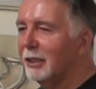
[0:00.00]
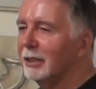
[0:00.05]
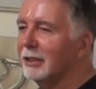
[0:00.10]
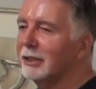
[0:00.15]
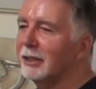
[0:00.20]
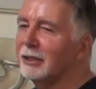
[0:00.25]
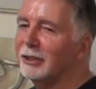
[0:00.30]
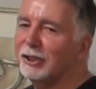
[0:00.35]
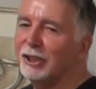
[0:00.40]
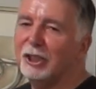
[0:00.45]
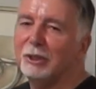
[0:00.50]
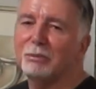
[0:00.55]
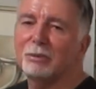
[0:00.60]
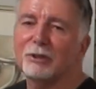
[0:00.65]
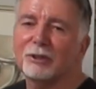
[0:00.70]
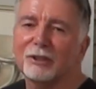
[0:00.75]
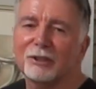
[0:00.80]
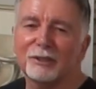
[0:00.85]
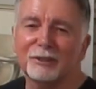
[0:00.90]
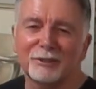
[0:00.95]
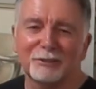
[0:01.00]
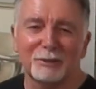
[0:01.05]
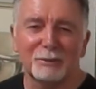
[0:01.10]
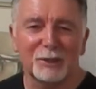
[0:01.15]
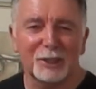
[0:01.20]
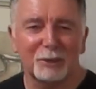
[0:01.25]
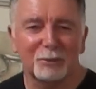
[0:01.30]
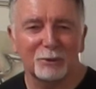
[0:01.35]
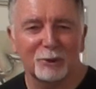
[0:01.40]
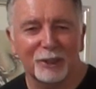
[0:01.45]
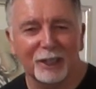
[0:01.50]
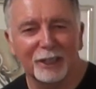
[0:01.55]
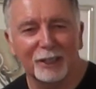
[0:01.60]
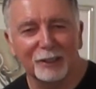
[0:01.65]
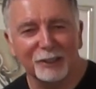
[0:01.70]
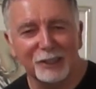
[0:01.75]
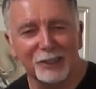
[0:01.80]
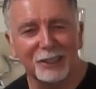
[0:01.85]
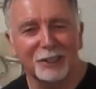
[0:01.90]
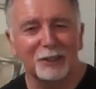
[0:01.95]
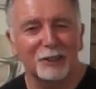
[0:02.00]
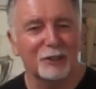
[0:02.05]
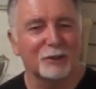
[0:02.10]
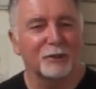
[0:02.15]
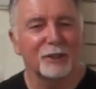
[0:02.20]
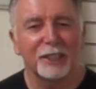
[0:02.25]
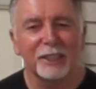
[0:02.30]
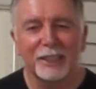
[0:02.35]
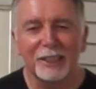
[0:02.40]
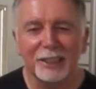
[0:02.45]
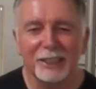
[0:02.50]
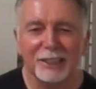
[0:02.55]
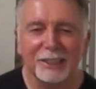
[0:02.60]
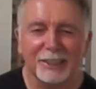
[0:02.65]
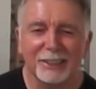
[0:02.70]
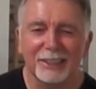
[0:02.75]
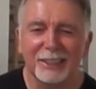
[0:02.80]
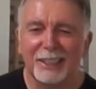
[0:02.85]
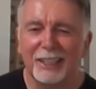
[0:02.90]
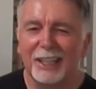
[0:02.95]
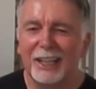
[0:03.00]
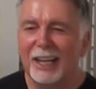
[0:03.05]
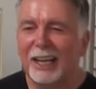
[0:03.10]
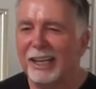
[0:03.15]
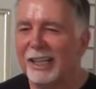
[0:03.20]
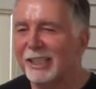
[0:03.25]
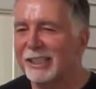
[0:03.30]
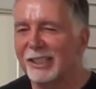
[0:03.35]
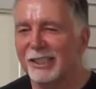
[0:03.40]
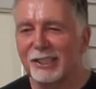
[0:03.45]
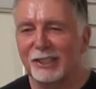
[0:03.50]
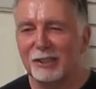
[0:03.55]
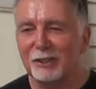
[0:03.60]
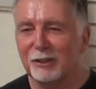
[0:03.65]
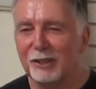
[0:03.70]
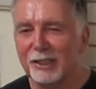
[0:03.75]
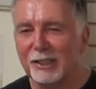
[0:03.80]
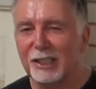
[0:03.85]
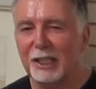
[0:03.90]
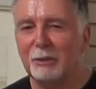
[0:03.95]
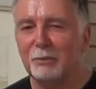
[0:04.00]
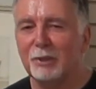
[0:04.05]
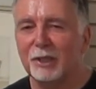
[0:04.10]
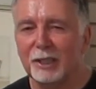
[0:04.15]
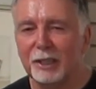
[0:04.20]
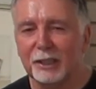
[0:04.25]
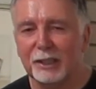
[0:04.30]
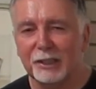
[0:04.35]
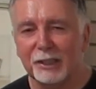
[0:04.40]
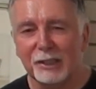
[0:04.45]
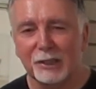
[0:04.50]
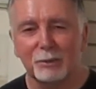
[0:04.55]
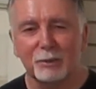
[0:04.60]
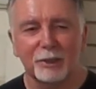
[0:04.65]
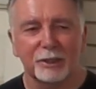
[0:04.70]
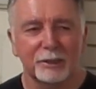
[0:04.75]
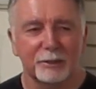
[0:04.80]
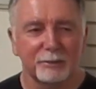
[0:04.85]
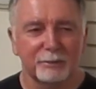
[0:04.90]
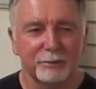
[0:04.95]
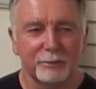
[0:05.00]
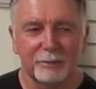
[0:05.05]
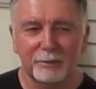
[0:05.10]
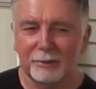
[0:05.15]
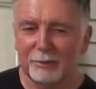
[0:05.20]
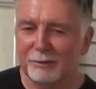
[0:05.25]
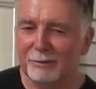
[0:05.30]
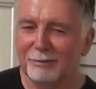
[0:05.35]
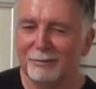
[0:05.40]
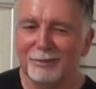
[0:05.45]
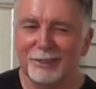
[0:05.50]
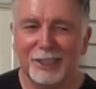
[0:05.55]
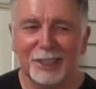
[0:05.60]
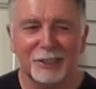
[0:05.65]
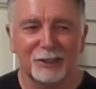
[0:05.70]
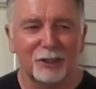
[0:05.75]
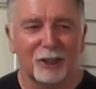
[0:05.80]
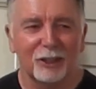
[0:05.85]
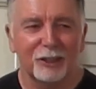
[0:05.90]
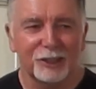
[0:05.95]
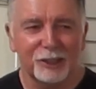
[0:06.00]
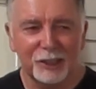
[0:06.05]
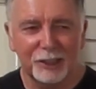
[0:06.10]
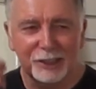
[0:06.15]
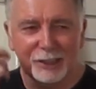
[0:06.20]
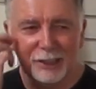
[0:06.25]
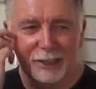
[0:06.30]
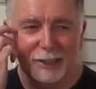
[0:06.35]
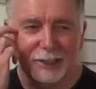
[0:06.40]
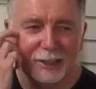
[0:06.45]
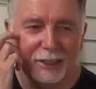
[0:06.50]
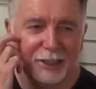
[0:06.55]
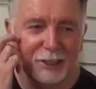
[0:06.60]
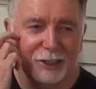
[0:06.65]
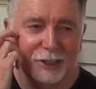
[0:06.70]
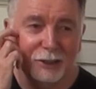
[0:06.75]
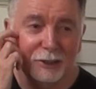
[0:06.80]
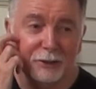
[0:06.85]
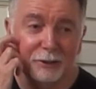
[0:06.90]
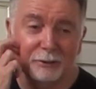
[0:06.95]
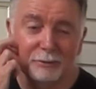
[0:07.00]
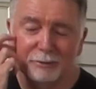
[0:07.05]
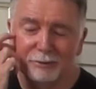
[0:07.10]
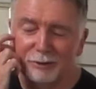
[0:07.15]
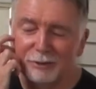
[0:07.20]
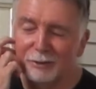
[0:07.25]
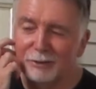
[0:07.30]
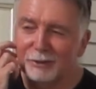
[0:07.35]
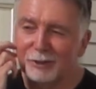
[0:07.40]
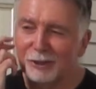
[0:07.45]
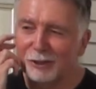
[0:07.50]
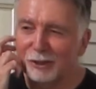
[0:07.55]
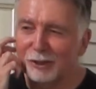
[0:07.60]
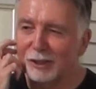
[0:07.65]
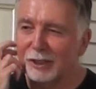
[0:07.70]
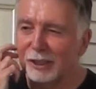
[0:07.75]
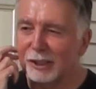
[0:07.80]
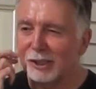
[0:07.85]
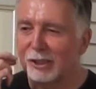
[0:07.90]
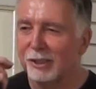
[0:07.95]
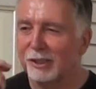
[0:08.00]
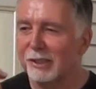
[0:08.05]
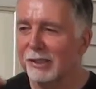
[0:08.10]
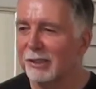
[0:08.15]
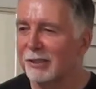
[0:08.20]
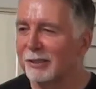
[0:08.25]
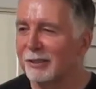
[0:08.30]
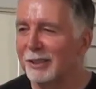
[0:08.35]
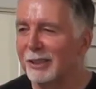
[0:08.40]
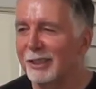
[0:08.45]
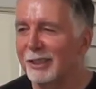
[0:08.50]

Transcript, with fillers: a little cheaper from somewhere else, and you don't like it, and it doesn't do the same things. Well, technology is like that too. There are glitches.